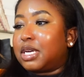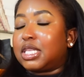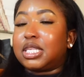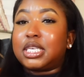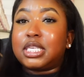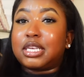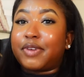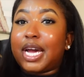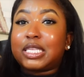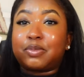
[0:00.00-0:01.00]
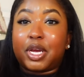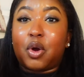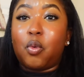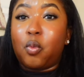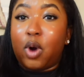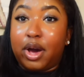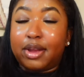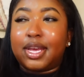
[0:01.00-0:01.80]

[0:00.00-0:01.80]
Like, this is, if I had to pick one,